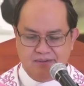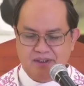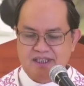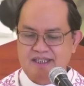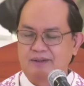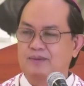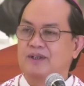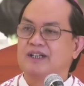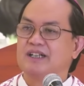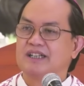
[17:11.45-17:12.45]
which is a
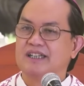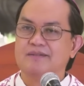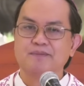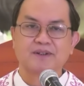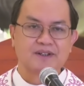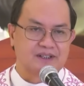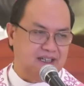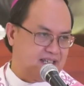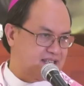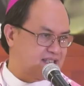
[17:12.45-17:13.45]
work in
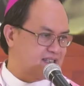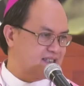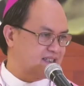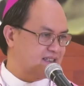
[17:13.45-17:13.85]
progress